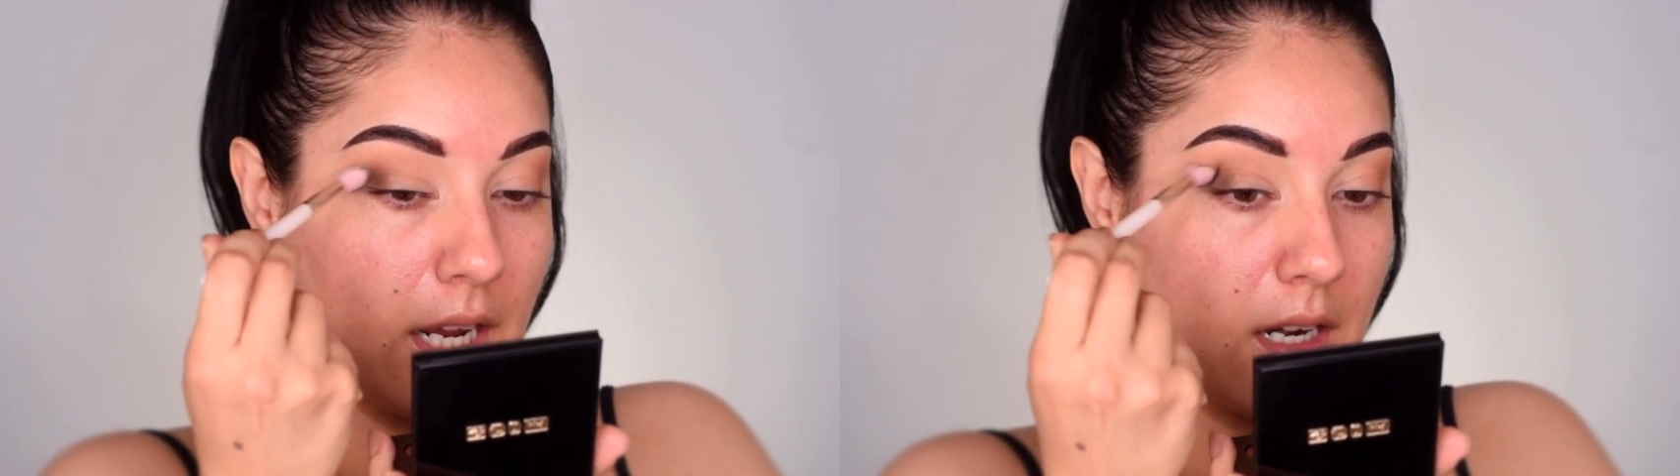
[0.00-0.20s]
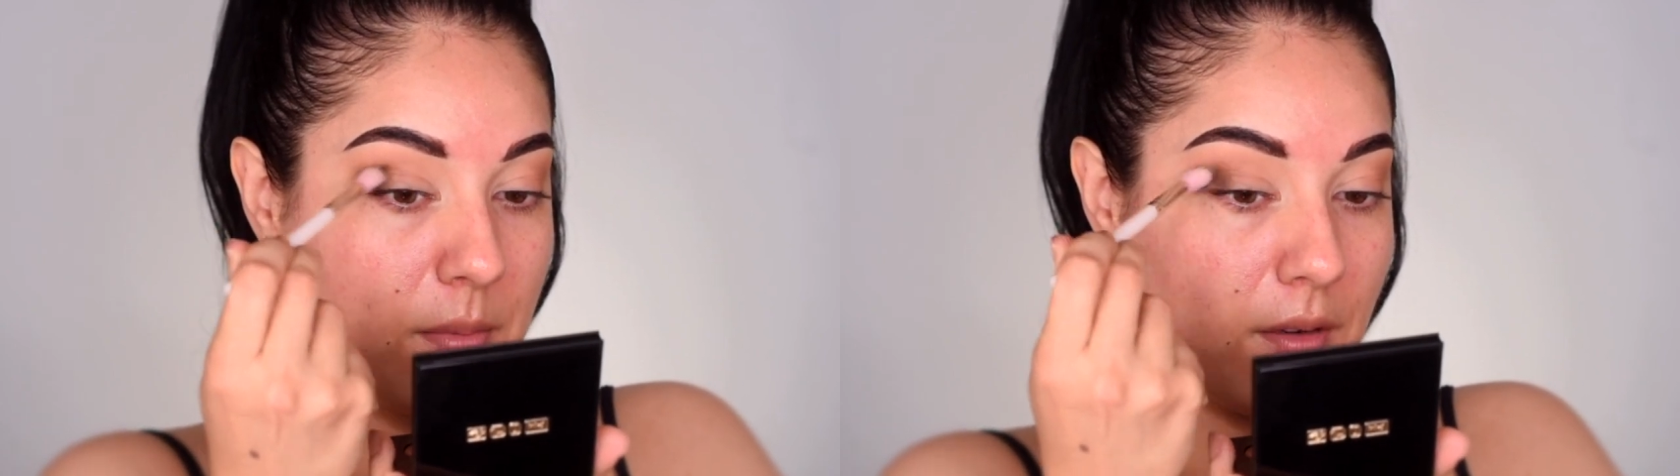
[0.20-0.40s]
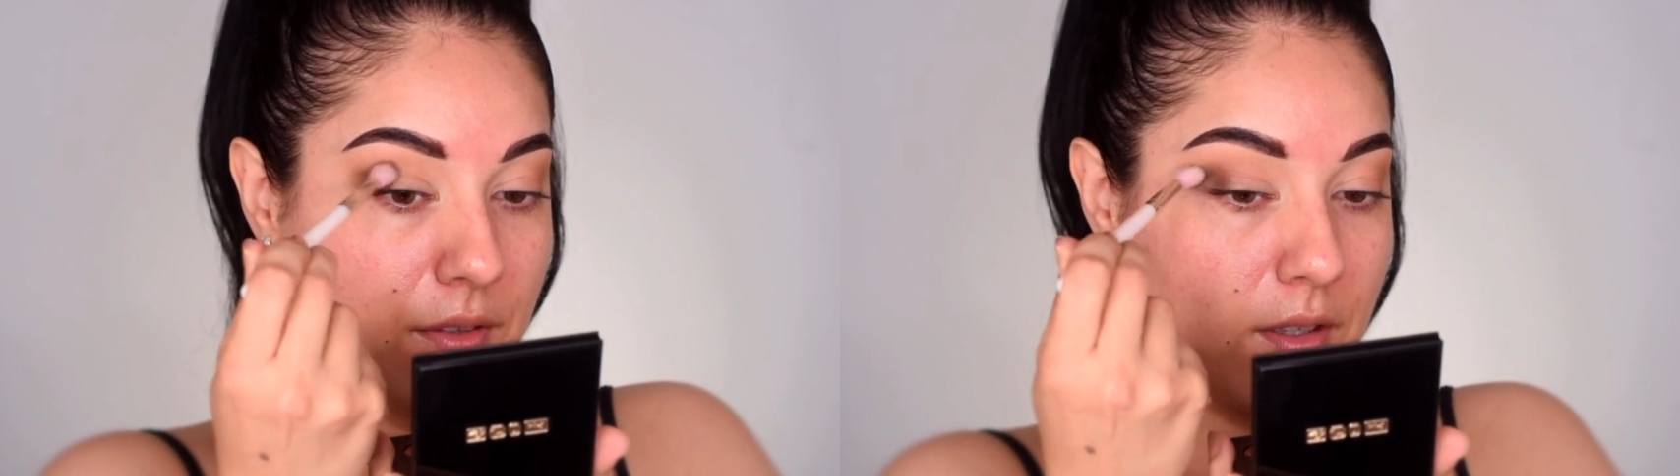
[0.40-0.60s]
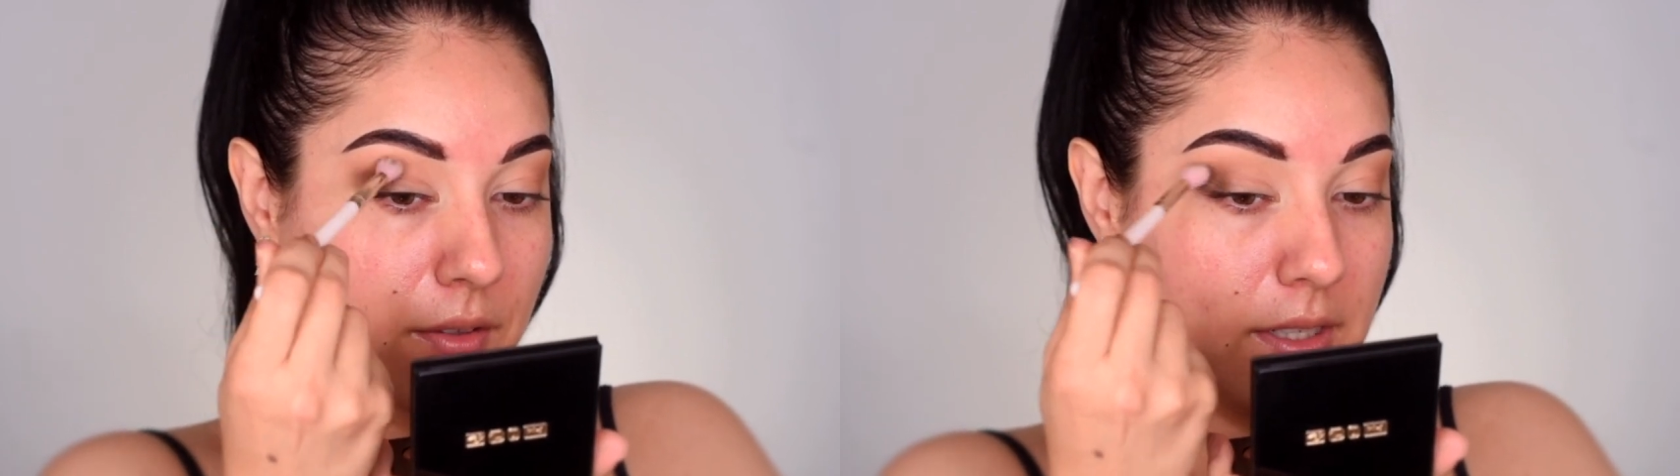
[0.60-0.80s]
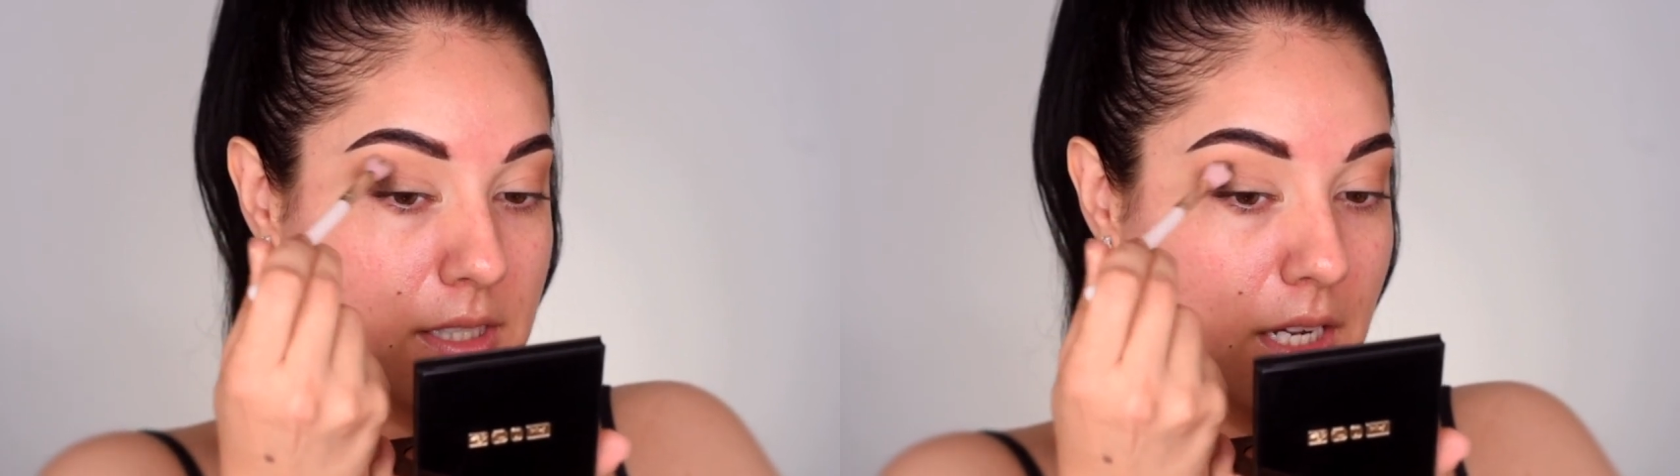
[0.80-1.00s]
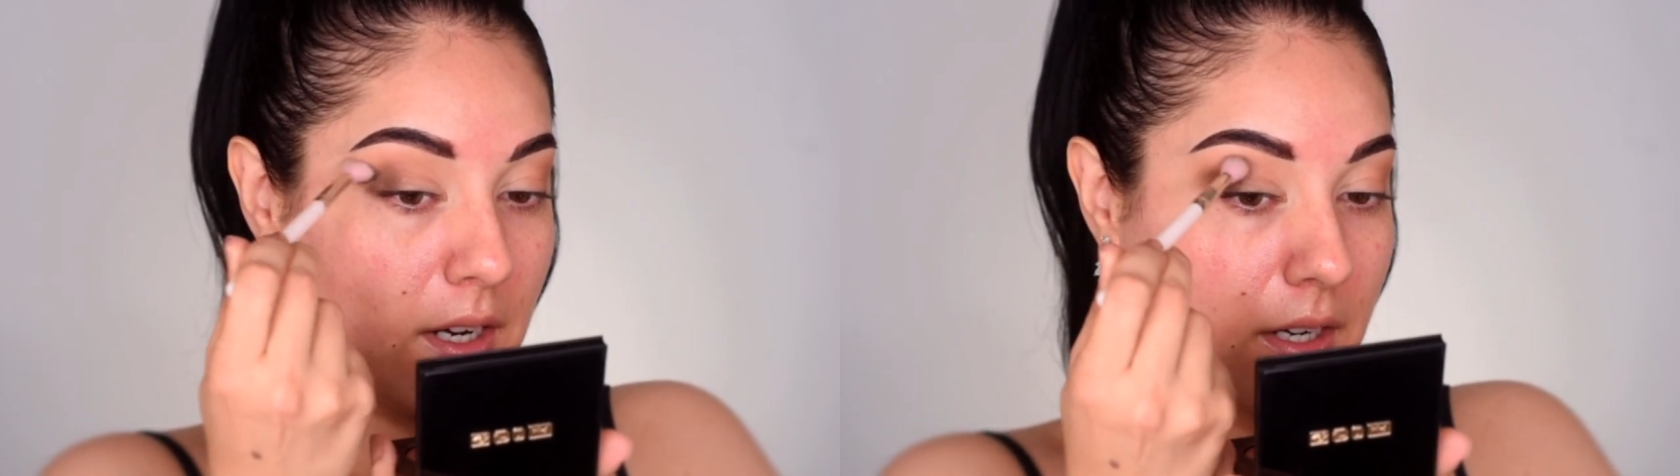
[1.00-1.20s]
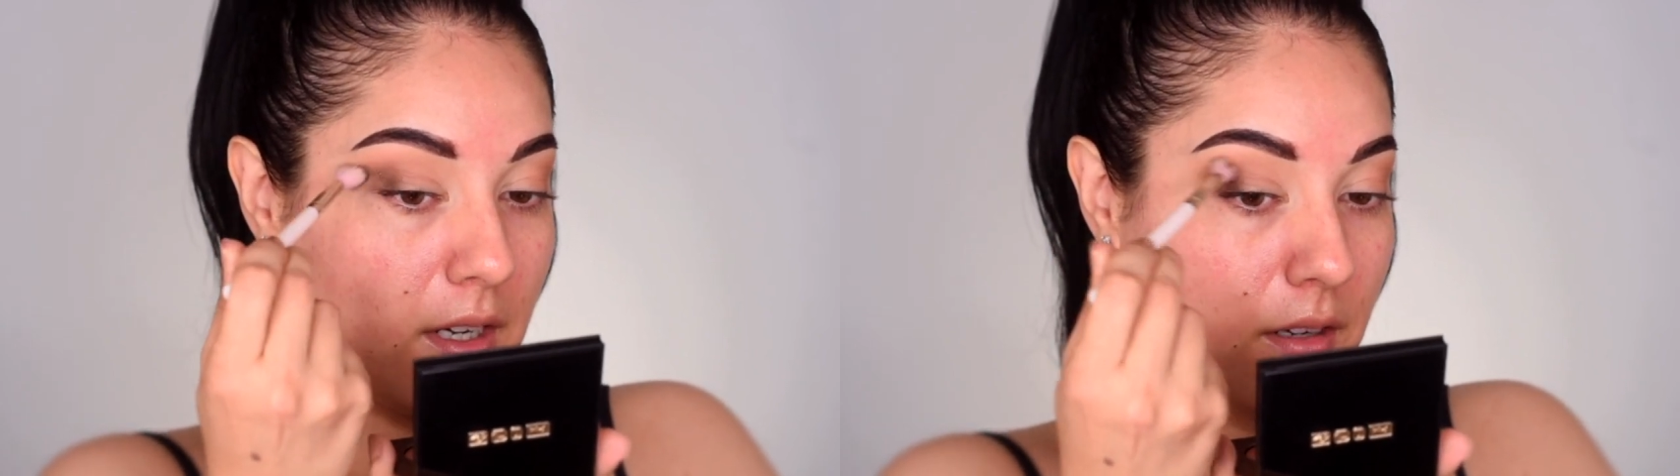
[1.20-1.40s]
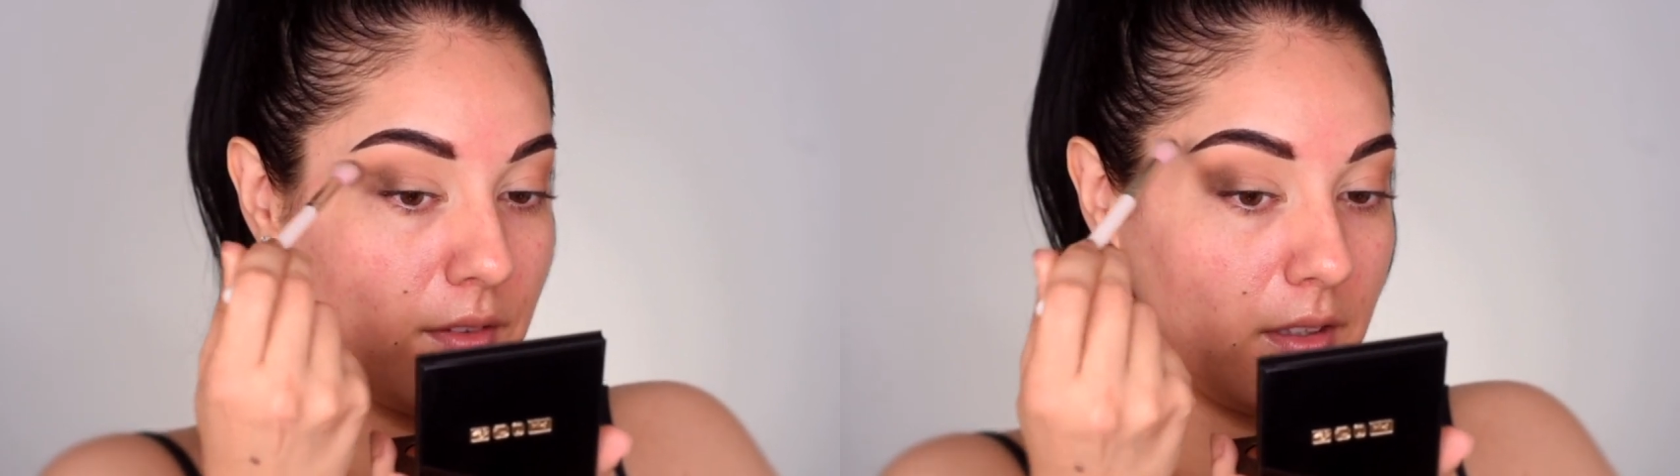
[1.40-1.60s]
and above the crease area
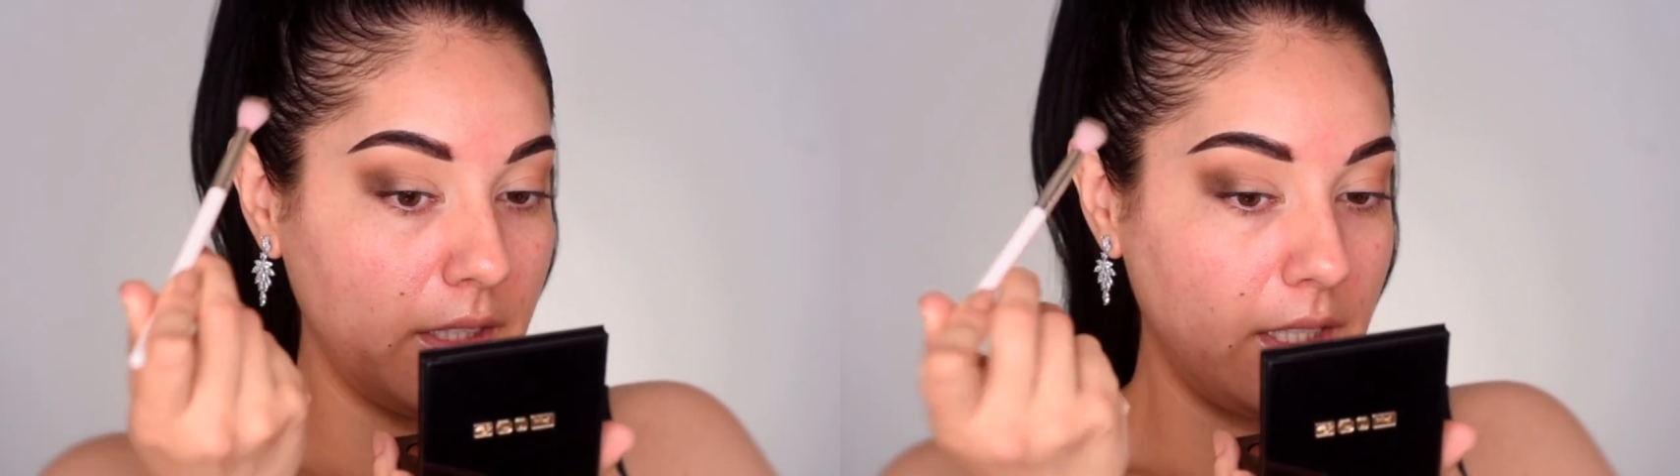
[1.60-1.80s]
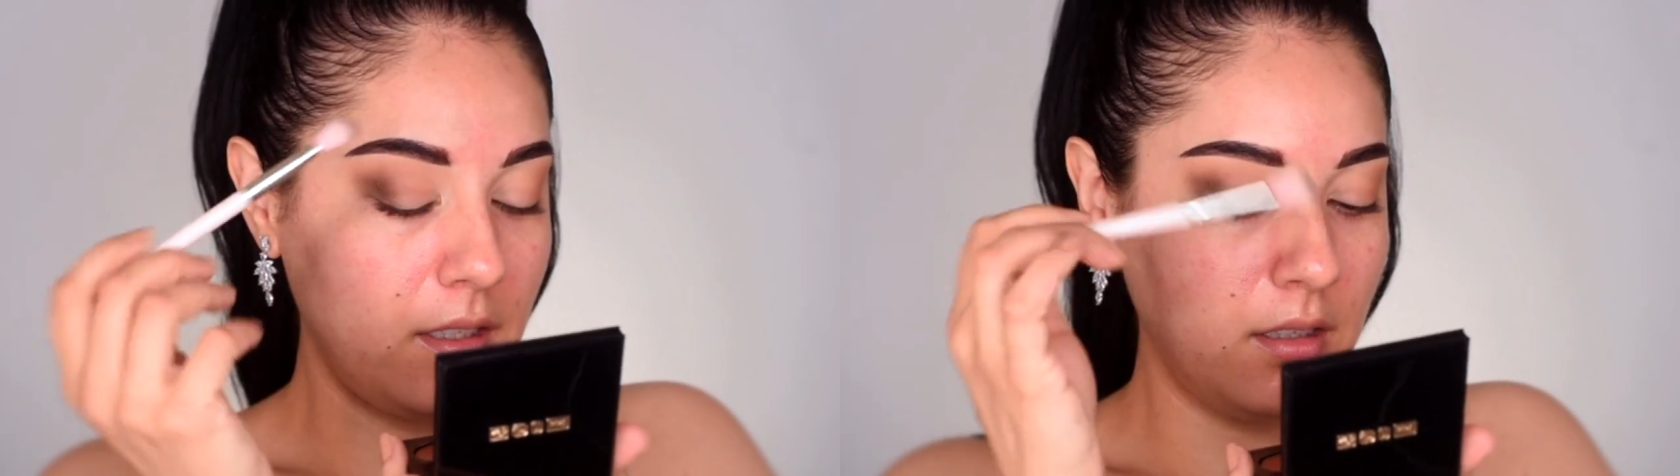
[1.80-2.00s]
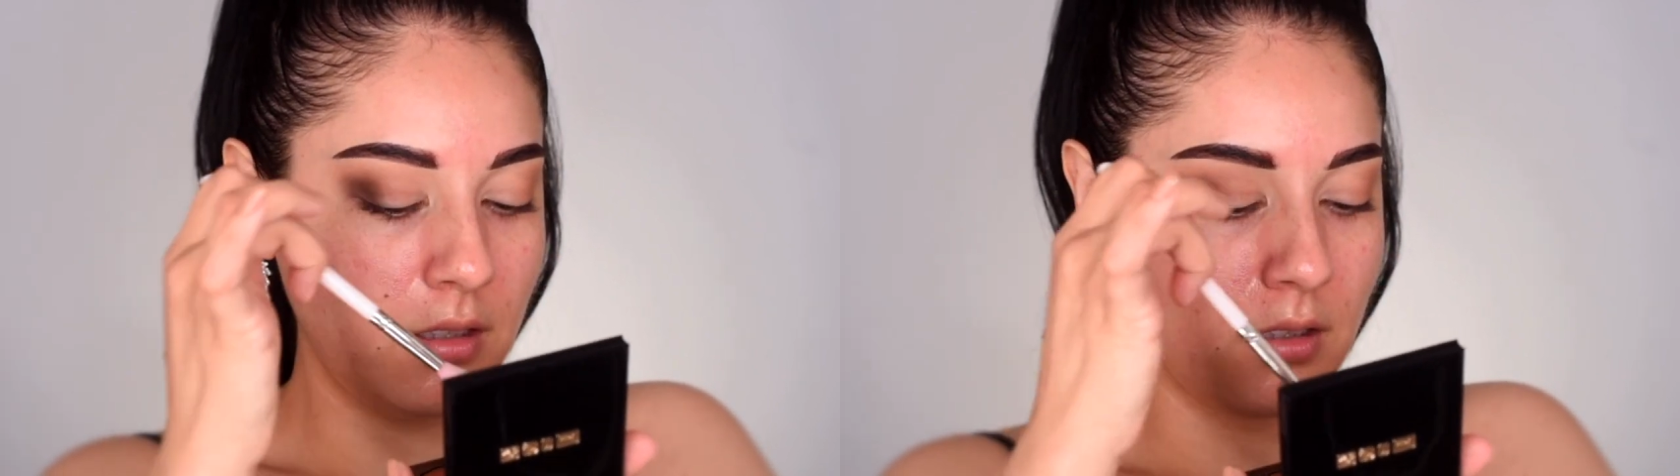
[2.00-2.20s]
of the lid.